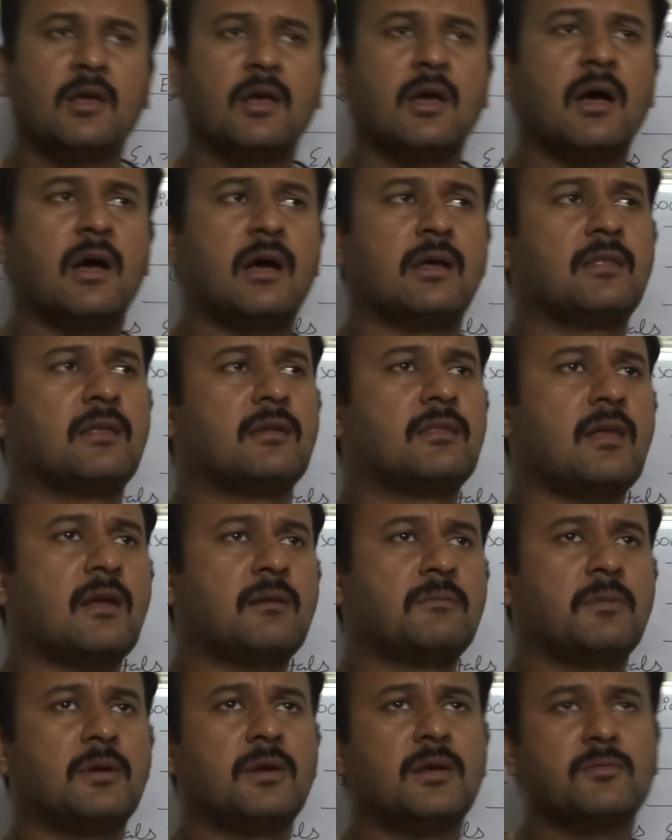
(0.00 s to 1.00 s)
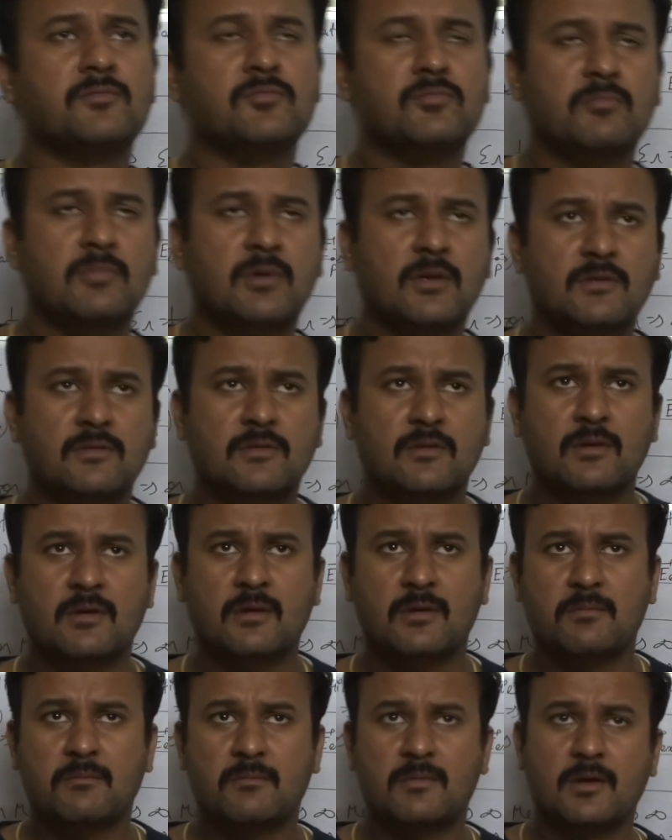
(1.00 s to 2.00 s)
either that medium is
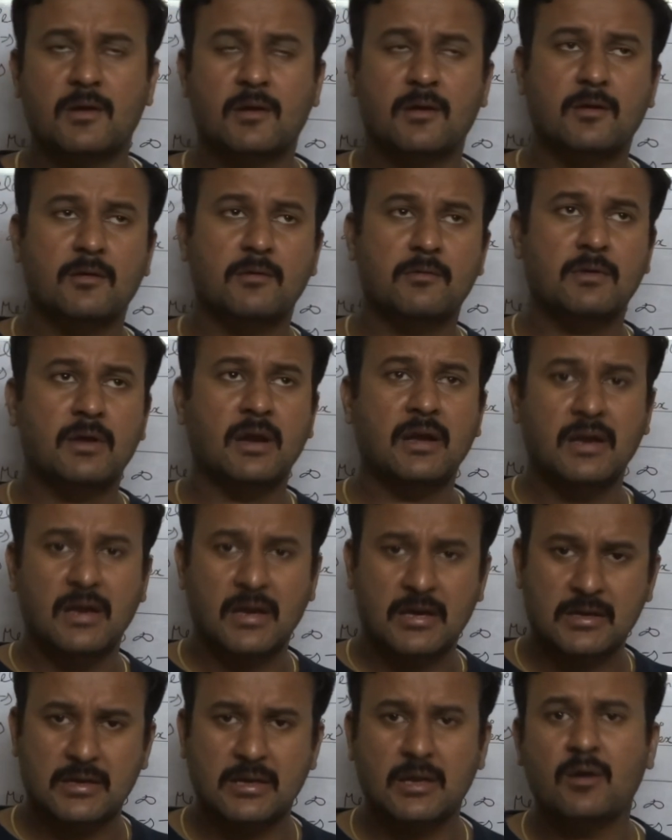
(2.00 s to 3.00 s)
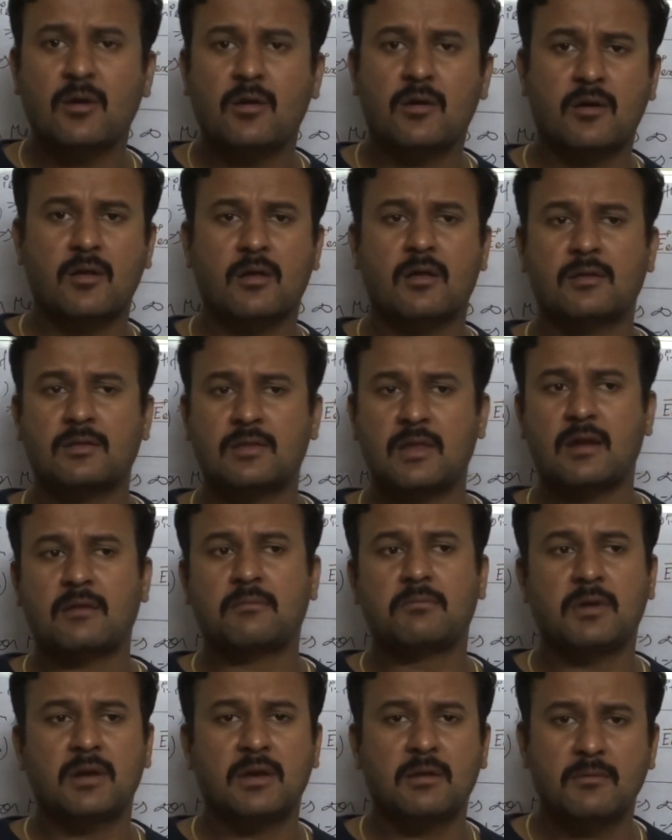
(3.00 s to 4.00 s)
conducting or that
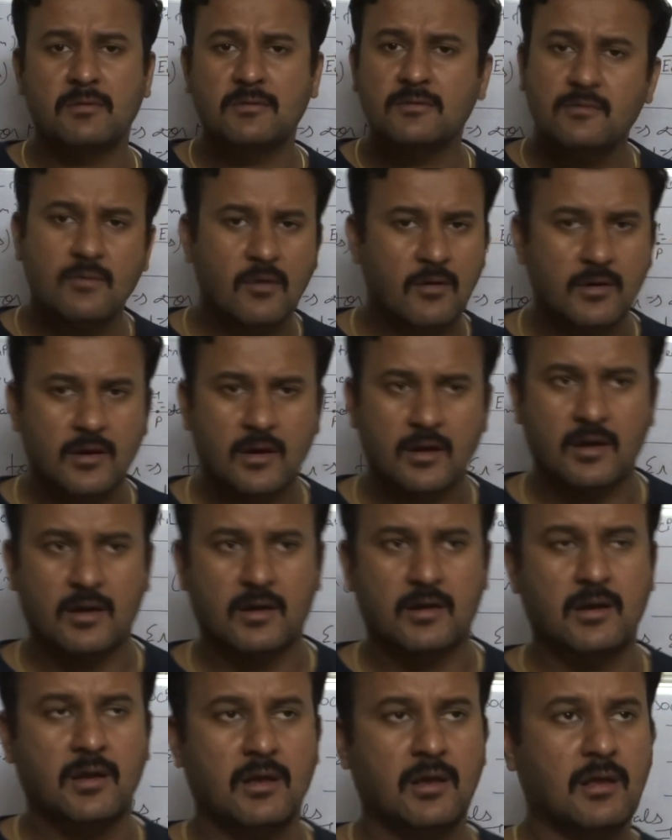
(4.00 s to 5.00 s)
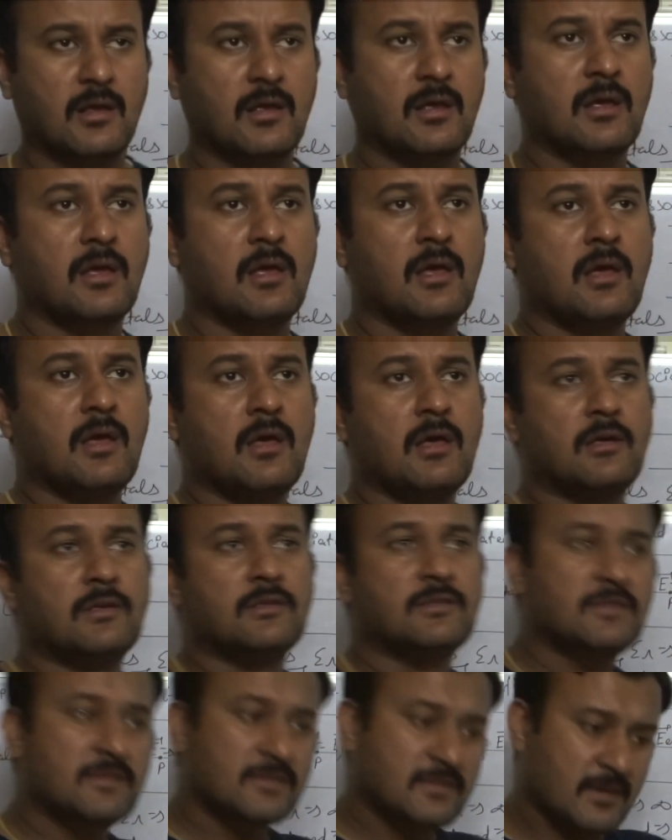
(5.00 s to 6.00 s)
medium is non-conducting,
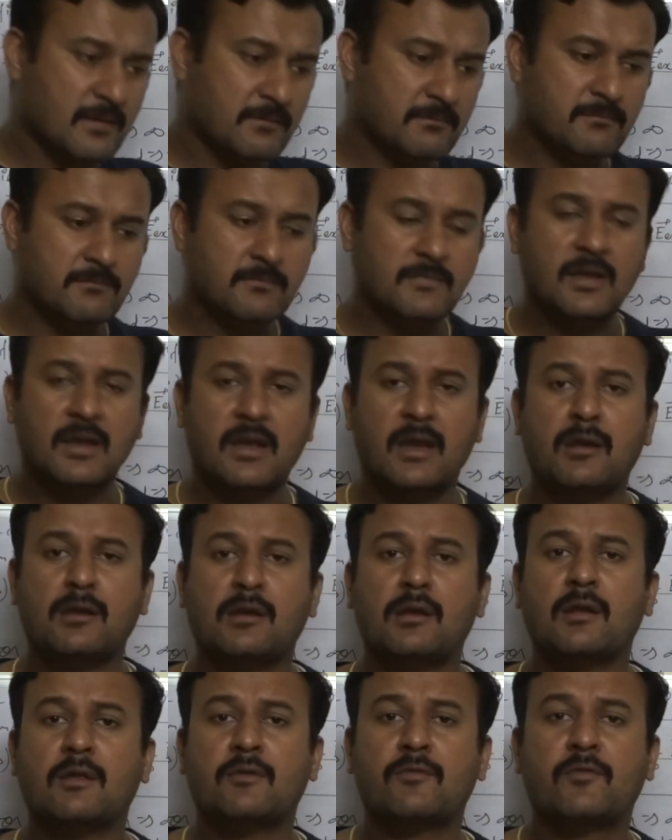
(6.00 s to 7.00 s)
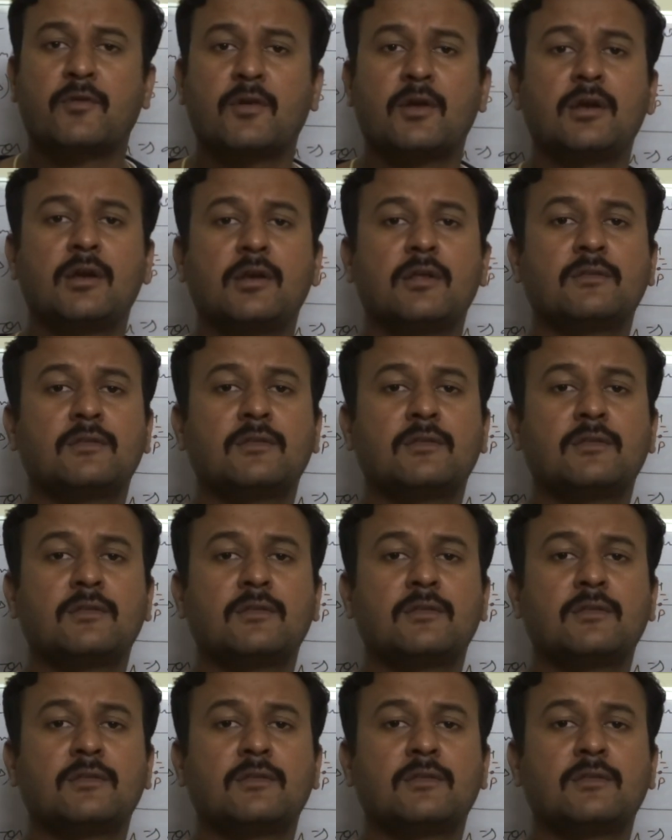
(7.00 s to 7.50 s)
some electric field is